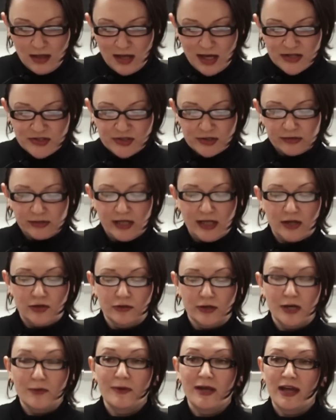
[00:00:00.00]
I certainly
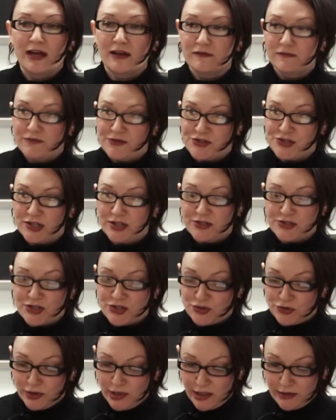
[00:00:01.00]
agree we have fishing as a
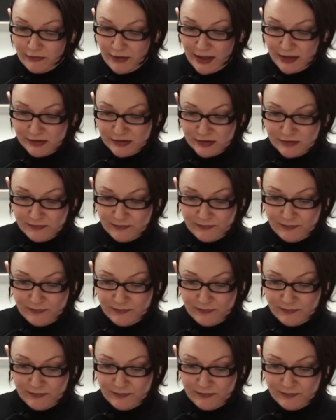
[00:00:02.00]
treaty right,